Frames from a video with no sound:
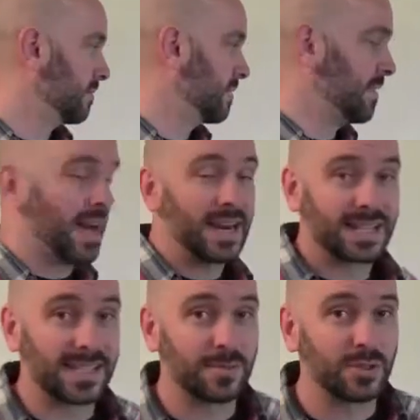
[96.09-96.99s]
and that
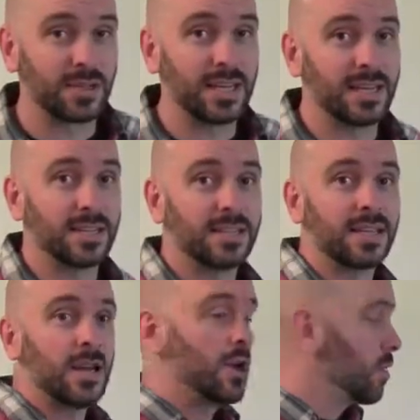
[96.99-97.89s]
exception is
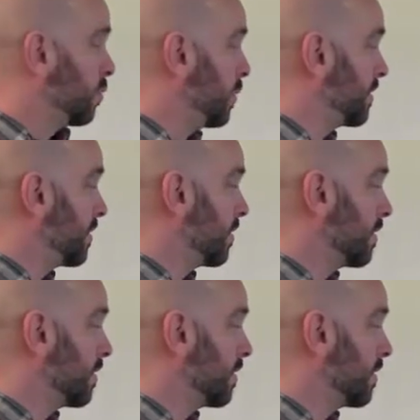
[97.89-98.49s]
with